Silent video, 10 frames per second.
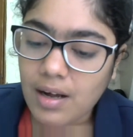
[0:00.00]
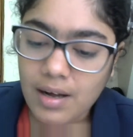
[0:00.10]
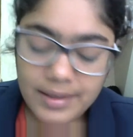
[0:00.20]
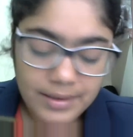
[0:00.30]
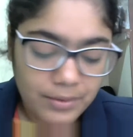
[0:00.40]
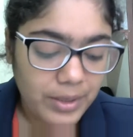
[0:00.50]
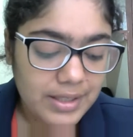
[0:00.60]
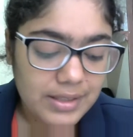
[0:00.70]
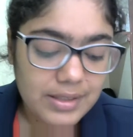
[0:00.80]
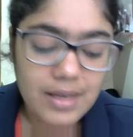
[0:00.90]
And
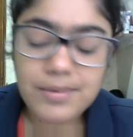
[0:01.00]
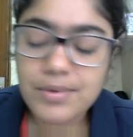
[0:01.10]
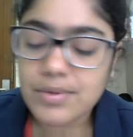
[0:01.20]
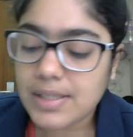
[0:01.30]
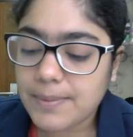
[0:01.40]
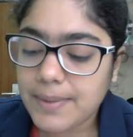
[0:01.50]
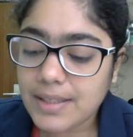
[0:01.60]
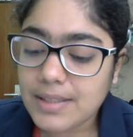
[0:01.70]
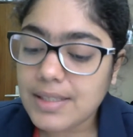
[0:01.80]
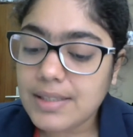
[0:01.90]
when it comes to
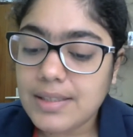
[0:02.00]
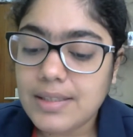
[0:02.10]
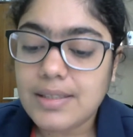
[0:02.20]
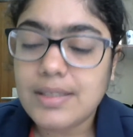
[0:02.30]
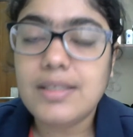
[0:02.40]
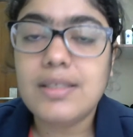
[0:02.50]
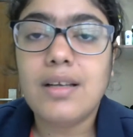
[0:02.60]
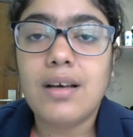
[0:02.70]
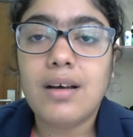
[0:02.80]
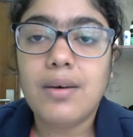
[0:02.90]
suspended sentences,
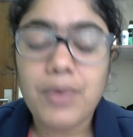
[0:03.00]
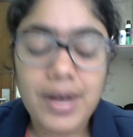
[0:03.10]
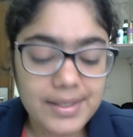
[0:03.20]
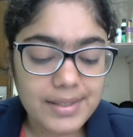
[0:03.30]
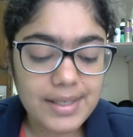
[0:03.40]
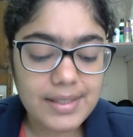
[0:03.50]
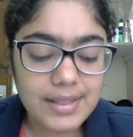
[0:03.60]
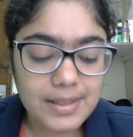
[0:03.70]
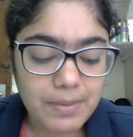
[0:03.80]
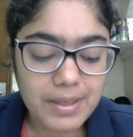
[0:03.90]
I say
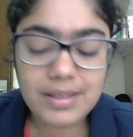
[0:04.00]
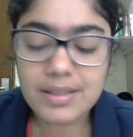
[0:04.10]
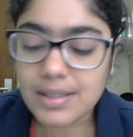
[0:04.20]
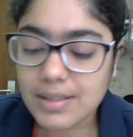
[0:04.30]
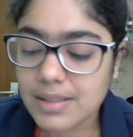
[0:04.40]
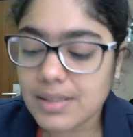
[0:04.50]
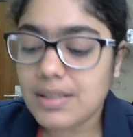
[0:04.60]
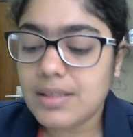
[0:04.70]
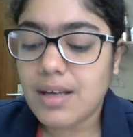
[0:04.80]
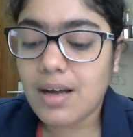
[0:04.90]
suspended
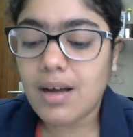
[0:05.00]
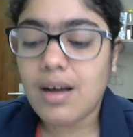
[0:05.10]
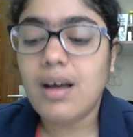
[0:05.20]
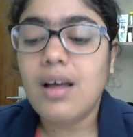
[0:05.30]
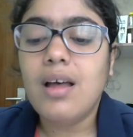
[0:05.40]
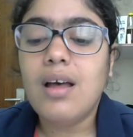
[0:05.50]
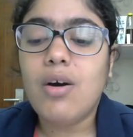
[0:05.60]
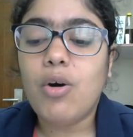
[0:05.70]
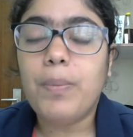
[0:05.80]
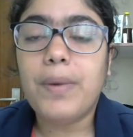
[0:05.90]
sentences are
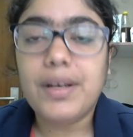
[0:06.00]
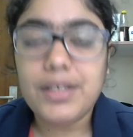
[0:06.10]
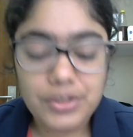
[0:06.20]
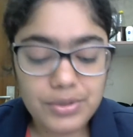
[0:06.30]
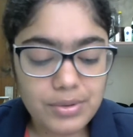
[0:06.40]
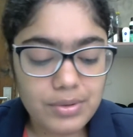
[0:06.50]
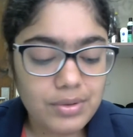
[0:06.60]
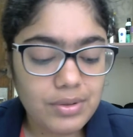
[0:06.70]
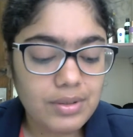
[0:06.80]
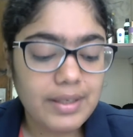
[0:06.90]

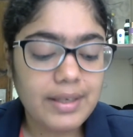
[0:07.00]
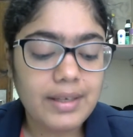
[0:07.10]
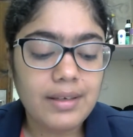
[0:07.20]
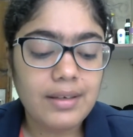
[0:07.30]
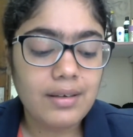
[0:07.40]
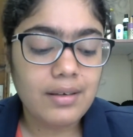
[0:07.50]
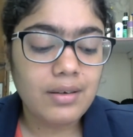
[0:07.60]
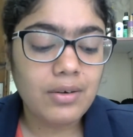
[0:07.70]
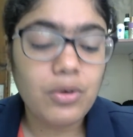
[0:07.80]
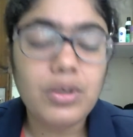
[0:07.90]
operational. They
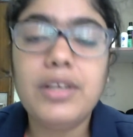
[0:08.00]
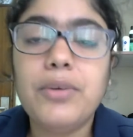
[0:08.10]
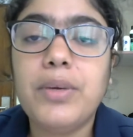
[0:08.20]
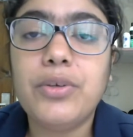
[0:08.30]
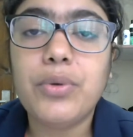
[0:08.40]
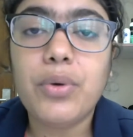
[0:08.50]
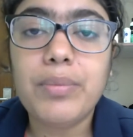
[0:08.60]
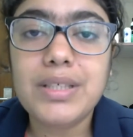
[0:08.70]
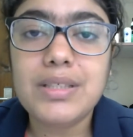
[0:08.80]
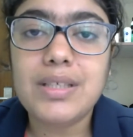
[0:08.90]
only when you
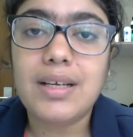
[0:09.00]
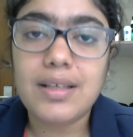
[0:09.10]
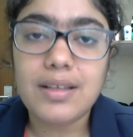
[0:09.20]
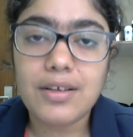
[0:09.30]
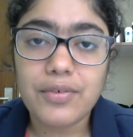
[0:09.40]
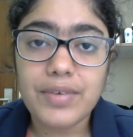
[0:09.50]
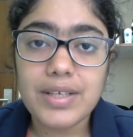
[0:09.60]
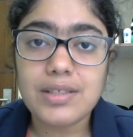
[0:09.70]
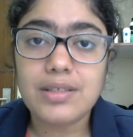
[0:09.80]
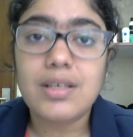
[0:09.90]
commit another
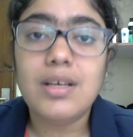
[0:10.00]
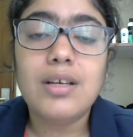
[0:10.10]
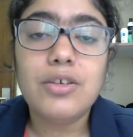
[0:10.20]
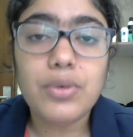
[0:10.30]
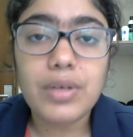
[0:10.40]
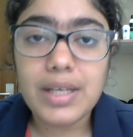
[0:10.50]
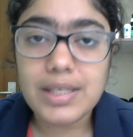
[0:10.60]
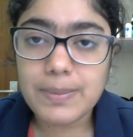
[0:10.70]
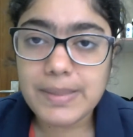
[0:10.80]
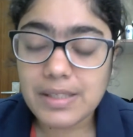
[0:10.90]
offense during a
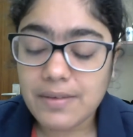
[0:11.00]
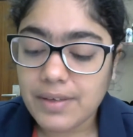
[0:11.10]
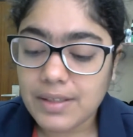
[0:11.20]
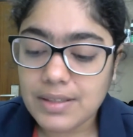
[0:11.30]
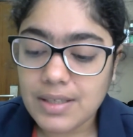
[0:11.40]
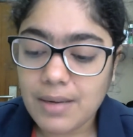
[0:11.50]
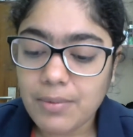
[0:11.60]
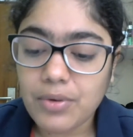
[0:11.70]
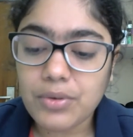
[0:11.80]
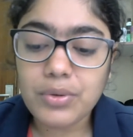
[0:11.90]
specific time
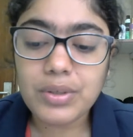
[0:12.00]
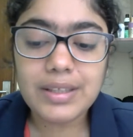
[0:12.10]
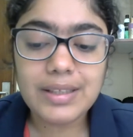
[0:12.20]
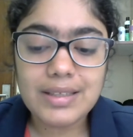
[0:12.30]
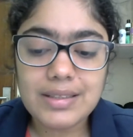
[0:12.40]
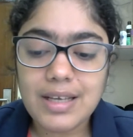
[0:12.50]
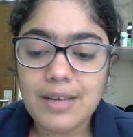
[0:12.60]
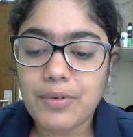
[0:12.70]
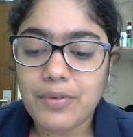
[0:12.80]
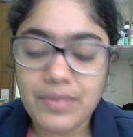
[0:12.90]
or during that
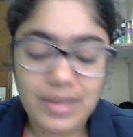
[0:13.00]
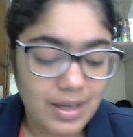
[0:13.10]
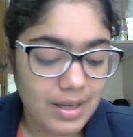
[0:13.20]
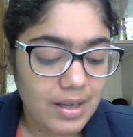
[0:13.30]
time of the